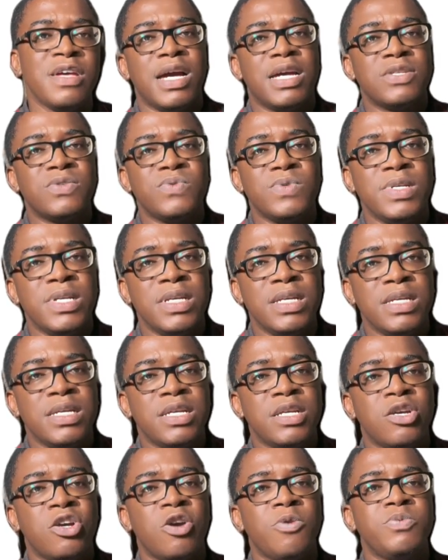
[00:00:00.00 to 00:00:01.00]
as we
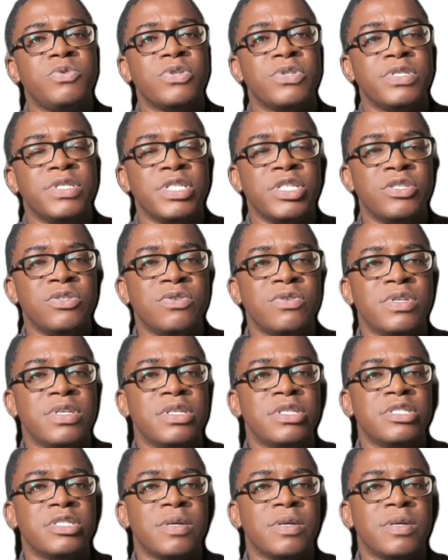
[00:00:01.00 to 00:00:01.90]
hope to see you in